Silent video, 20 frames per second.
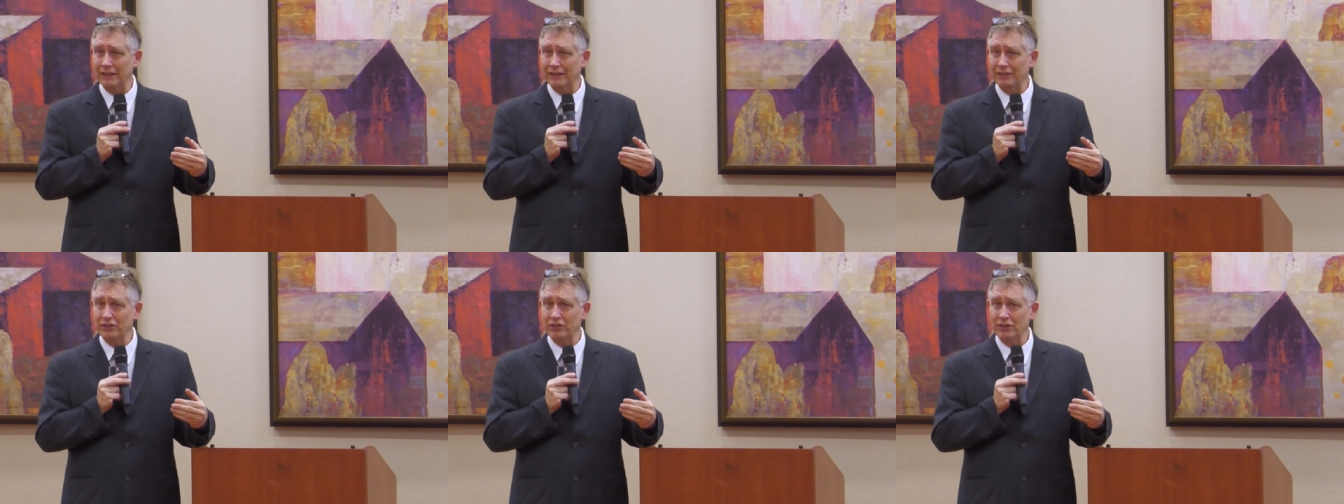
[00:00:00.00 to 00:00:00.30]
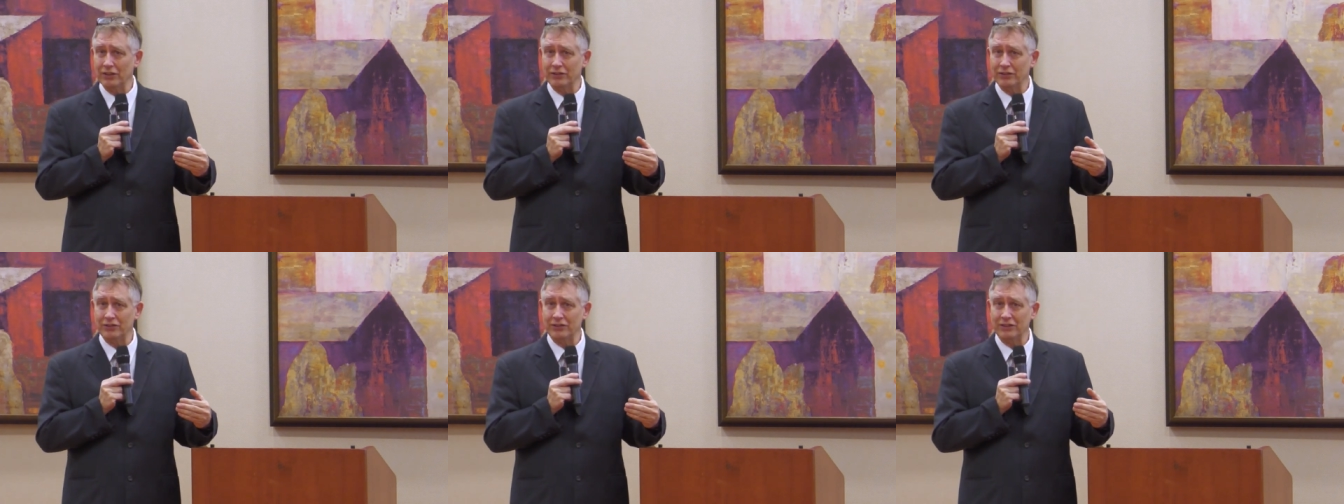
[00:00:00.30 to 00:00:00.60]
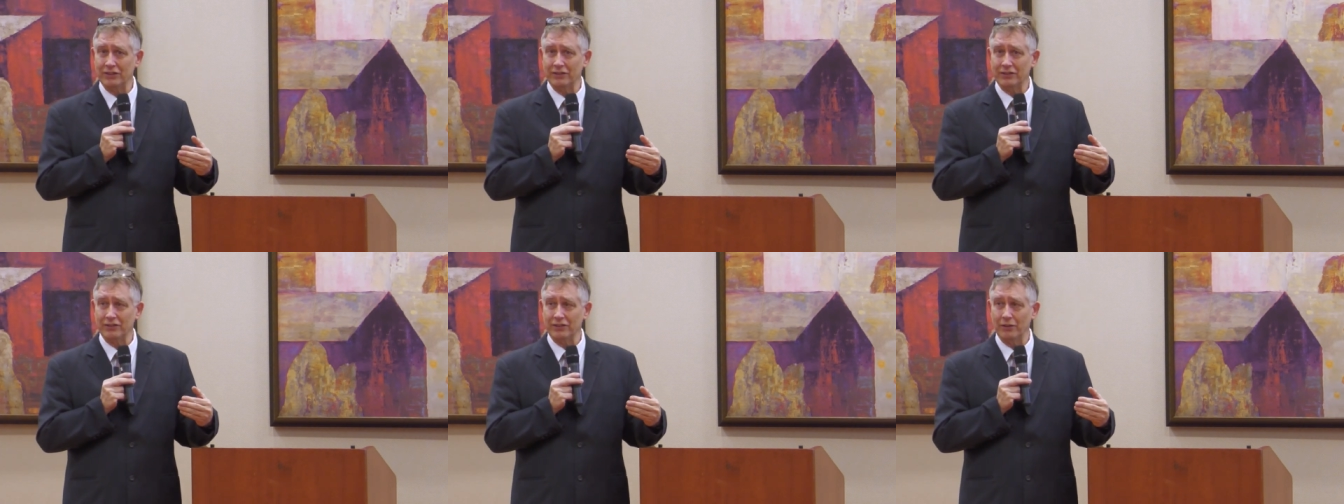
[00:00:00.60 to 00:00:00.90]
It
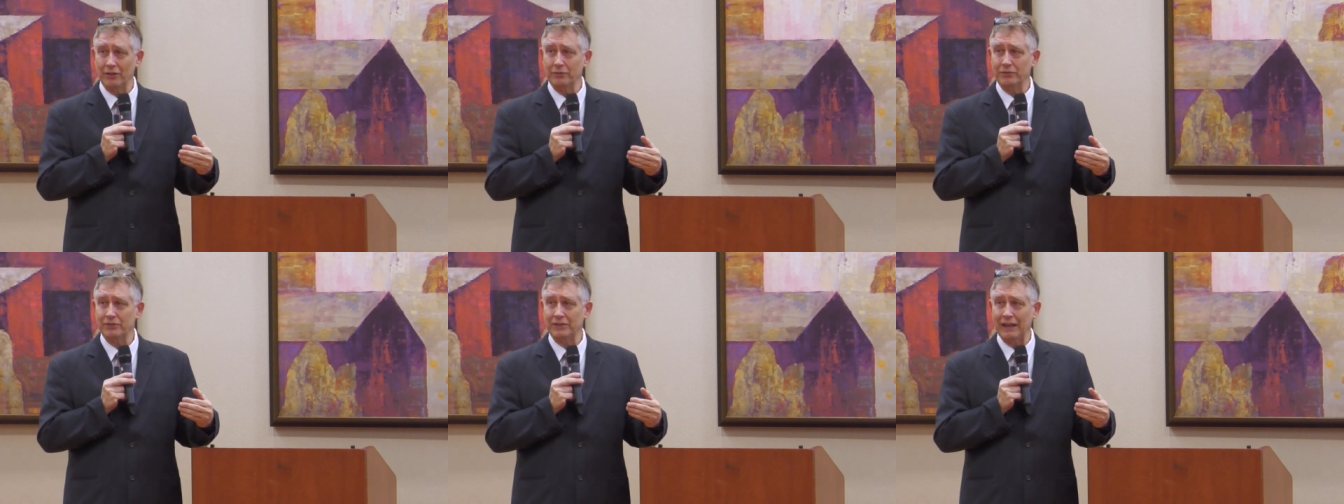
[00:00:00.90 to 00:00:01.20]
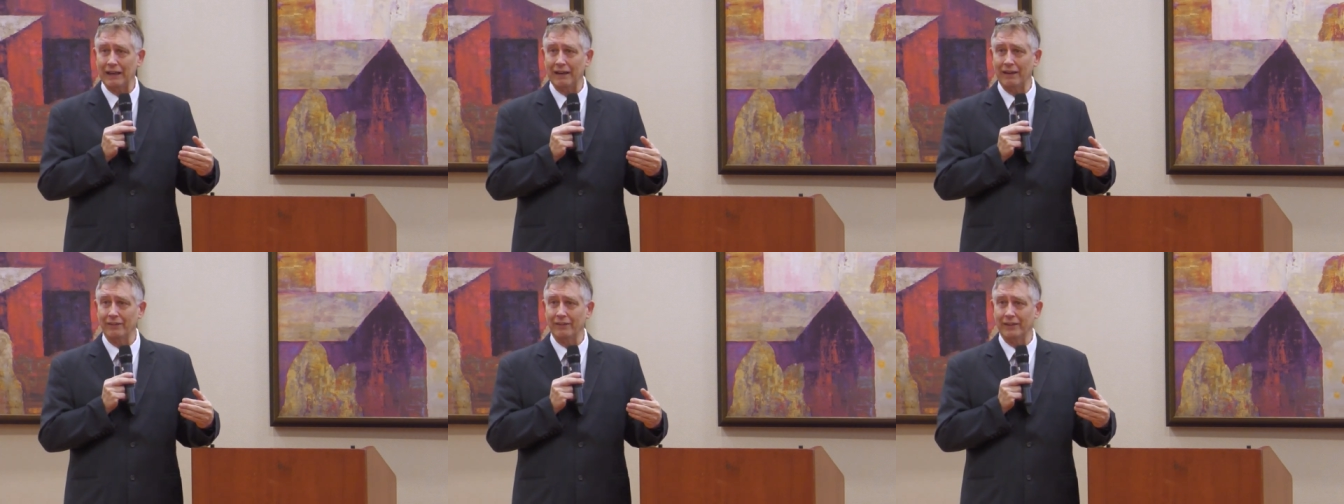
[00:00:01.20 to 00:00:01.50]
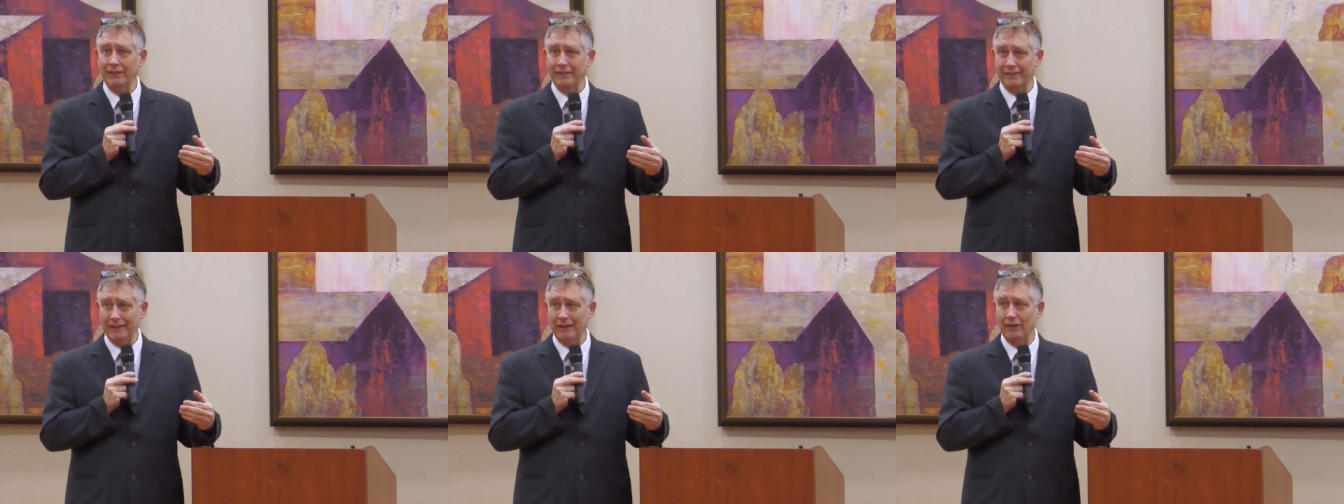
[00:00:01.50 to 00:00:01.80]
just slows
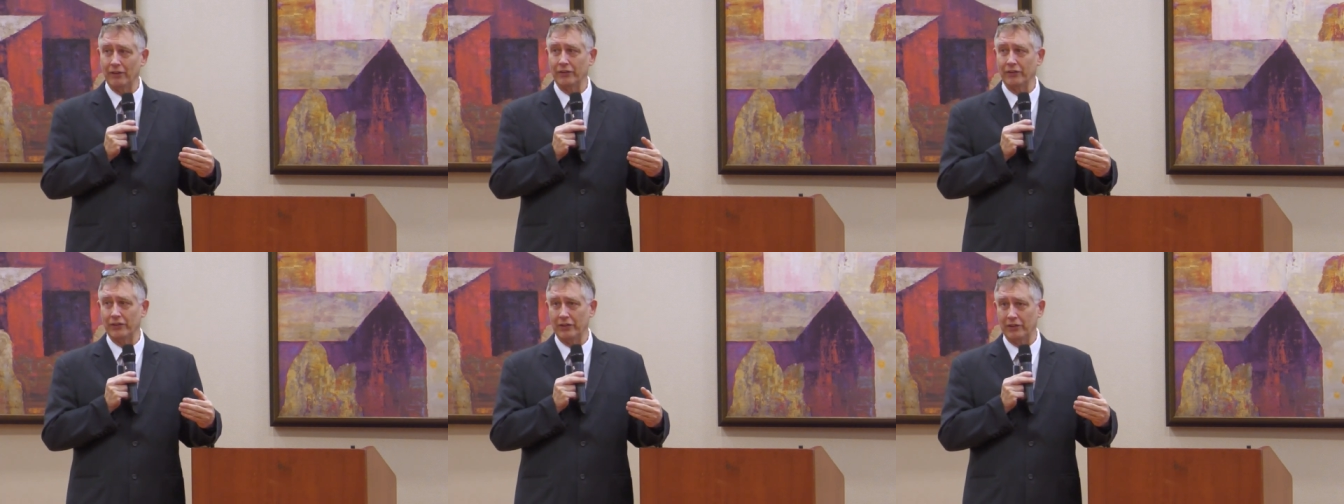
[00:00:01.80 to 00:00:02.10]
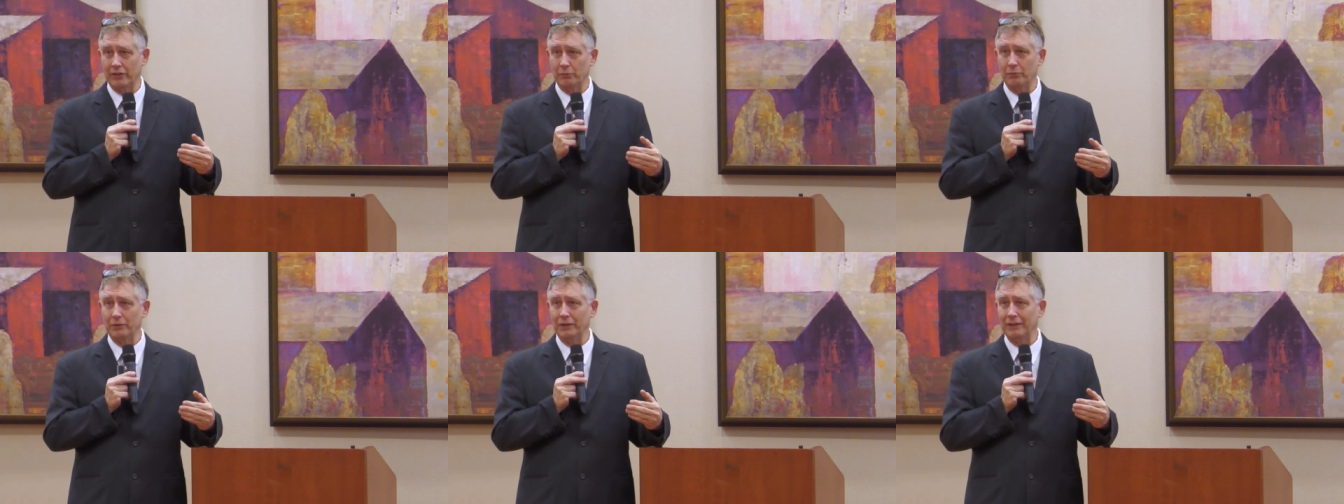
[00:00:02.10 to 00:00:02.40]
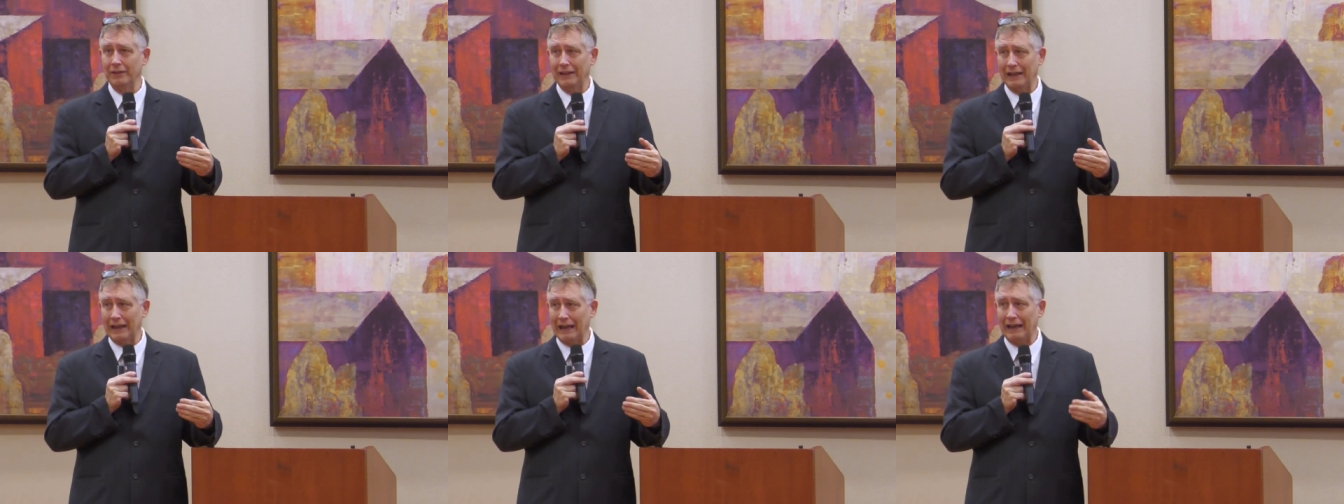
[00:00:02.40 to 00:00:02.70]
down the cells that are
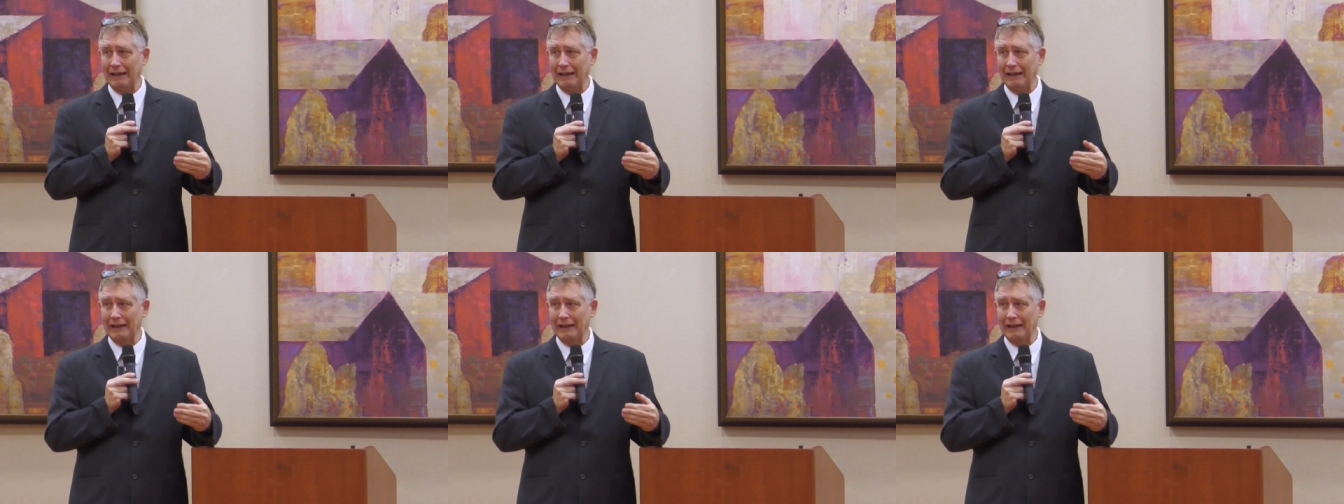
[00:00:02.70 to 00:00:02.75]
really